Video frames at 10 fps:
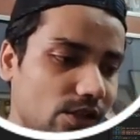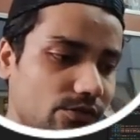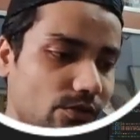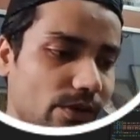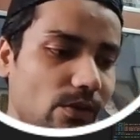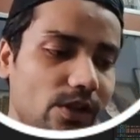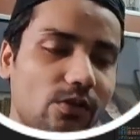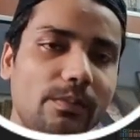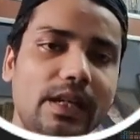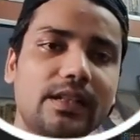So we wanted to
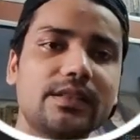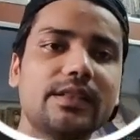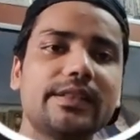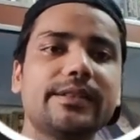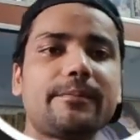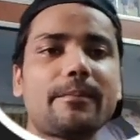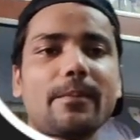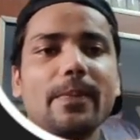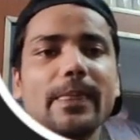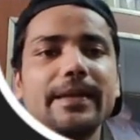make the
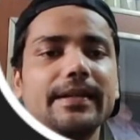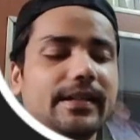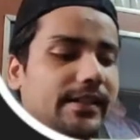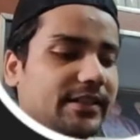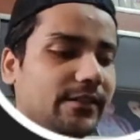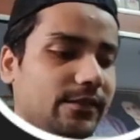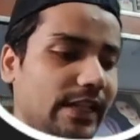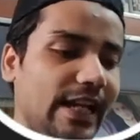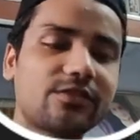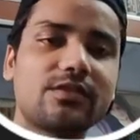
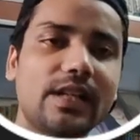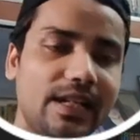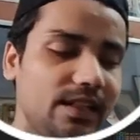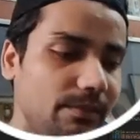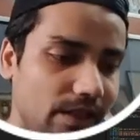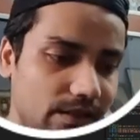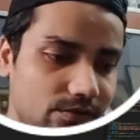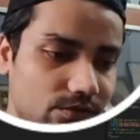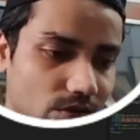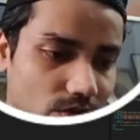text dynamic,
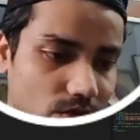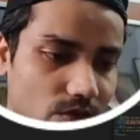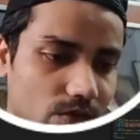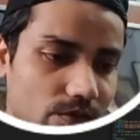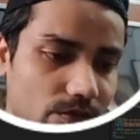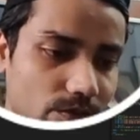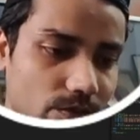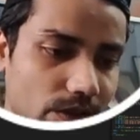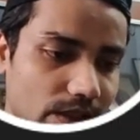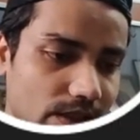so
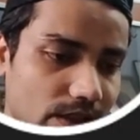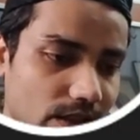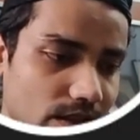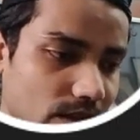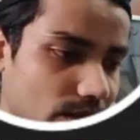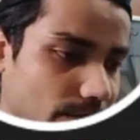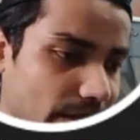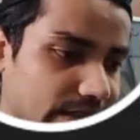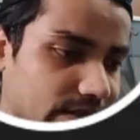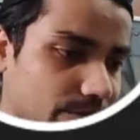we
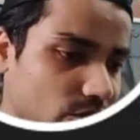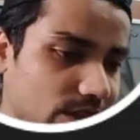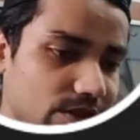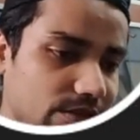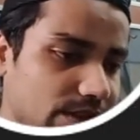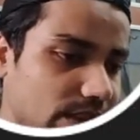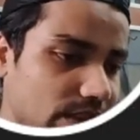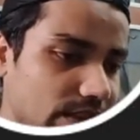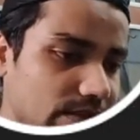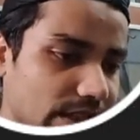made some changes
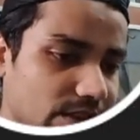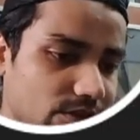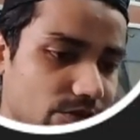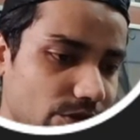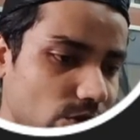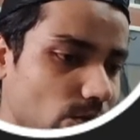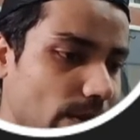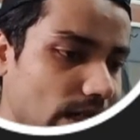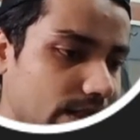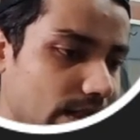here inside this view
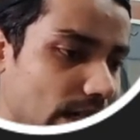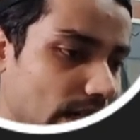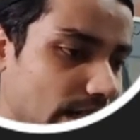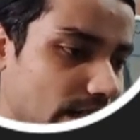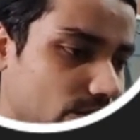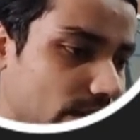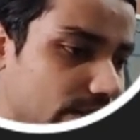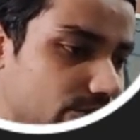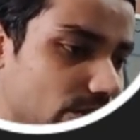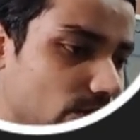part, and you
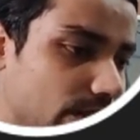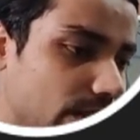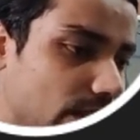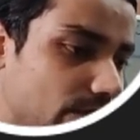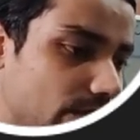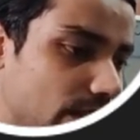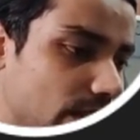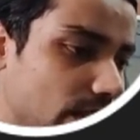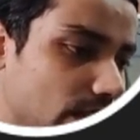can see over here we